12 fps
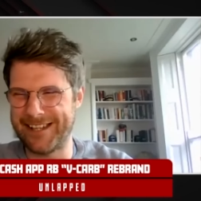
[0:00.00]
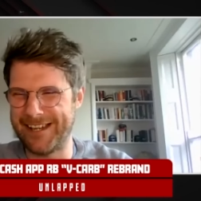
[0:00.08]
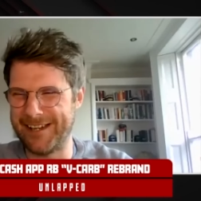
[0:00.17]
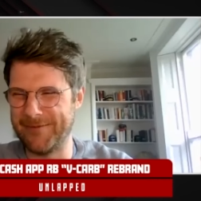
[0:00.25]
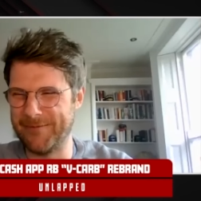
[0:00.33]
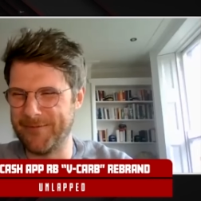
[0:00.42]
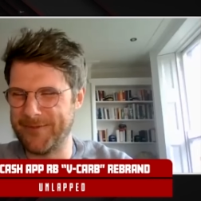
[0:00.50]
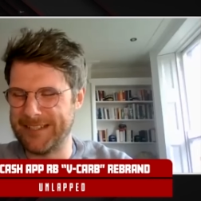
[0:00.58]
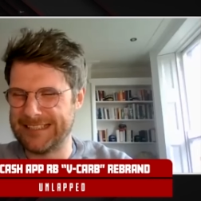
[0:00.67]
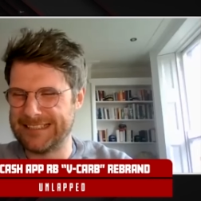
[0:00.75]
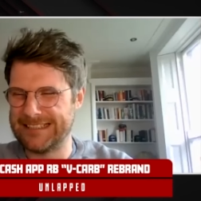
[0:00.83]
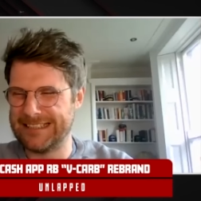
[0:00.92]
Um,
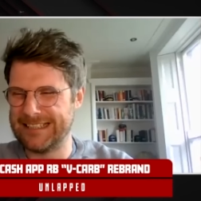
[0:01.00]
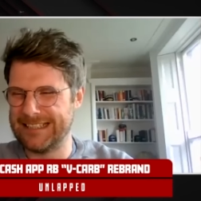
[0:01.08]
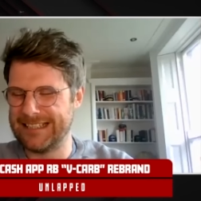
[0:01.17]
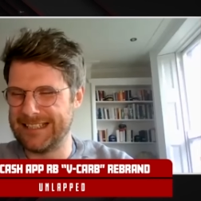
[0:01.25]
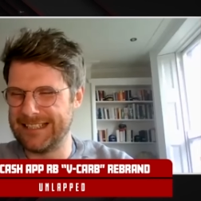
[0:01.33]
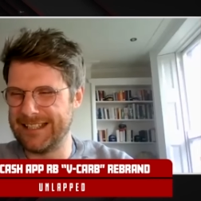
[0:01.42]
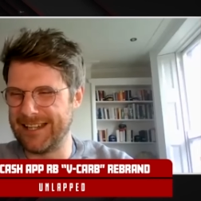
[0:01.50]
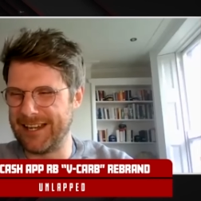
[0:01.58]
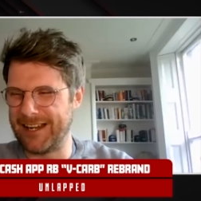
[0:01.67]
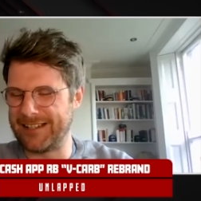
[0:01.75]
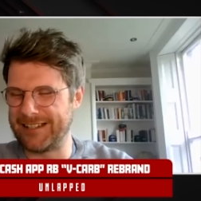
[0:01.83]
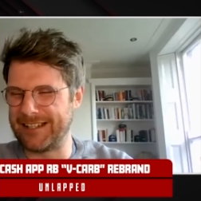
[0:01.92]
you know,
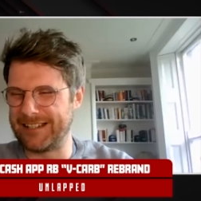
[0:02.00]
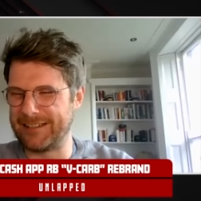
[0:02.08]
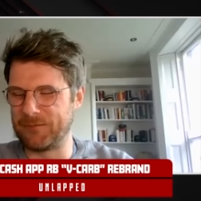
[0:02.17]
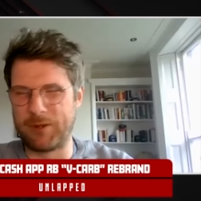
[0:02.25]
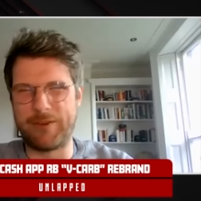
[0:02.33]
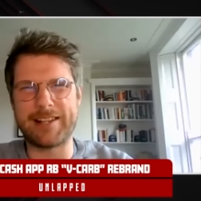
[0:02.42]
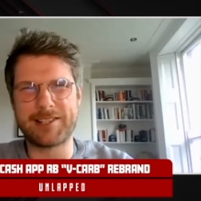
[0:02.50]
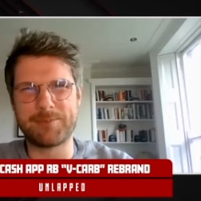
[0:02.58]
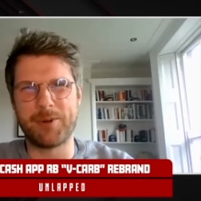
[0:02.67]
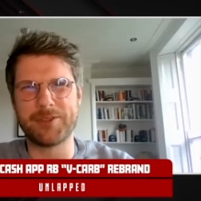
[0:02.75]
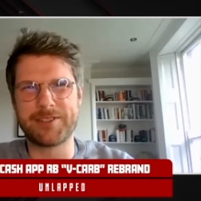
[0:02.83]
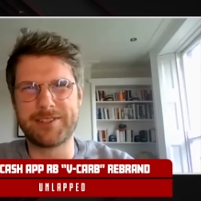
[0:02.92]
I, I, we've had
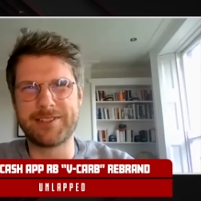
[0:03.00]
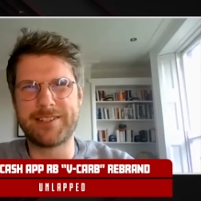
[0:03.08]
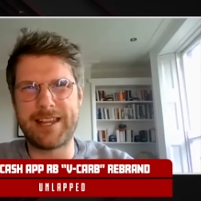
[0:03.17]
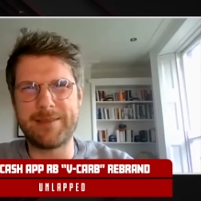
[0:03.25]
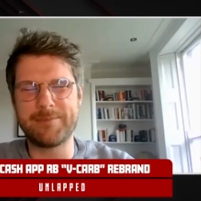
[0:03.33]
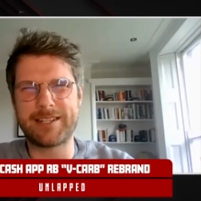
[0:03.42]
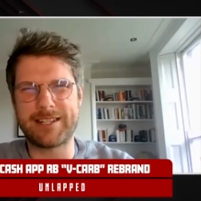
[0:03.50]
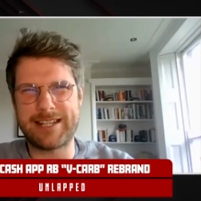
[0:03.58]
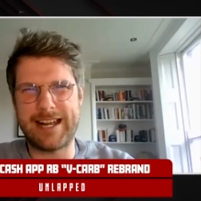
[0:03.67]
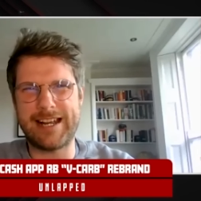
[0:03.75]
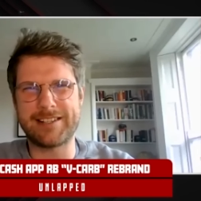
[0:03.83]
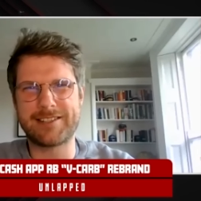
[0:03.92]
sponsors' names
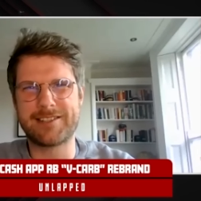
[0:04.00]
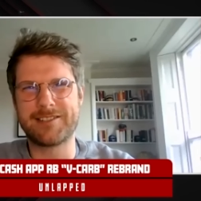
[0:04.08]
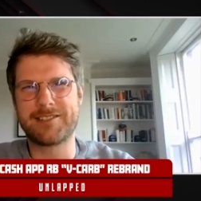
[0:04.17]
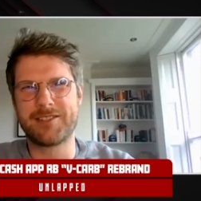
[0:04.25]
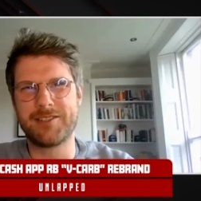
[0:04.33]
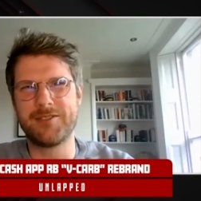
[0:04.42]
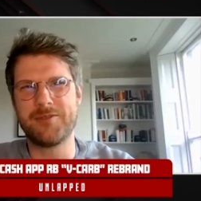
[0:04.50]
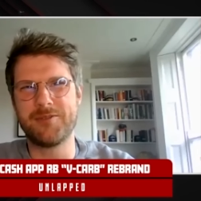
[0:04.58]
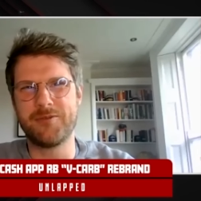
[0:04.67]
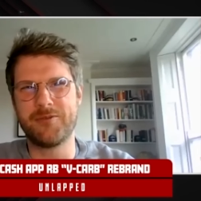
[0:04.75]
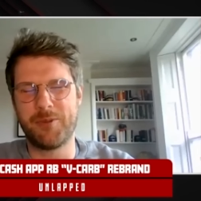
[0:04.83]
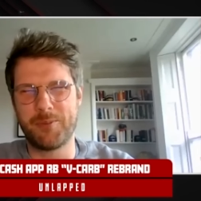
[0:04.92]
attached
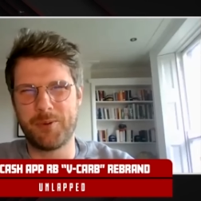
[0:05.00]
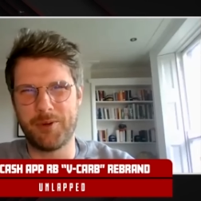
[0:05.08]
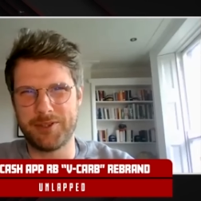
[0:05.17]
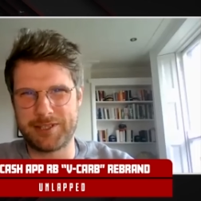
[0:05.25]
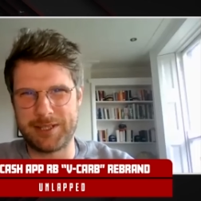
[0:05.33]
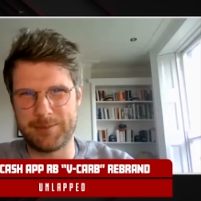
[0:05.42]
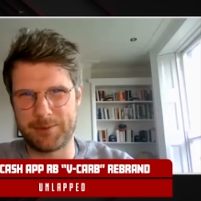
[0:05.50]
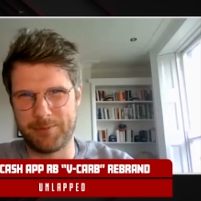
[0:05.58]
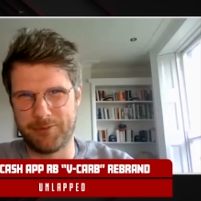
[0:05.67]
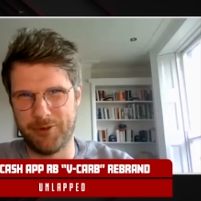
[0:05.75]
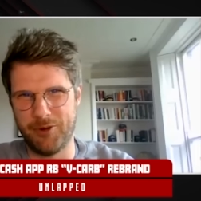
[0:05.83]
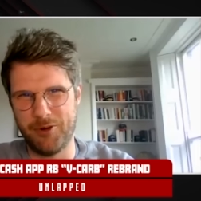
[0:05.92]
to Formula One teams
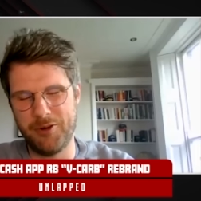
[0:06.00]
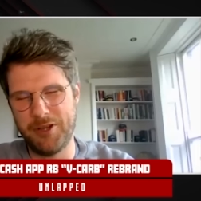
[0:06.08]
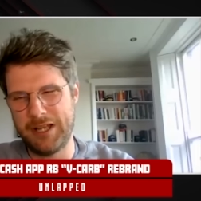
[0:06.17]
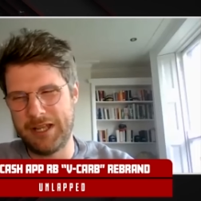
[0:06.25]
before.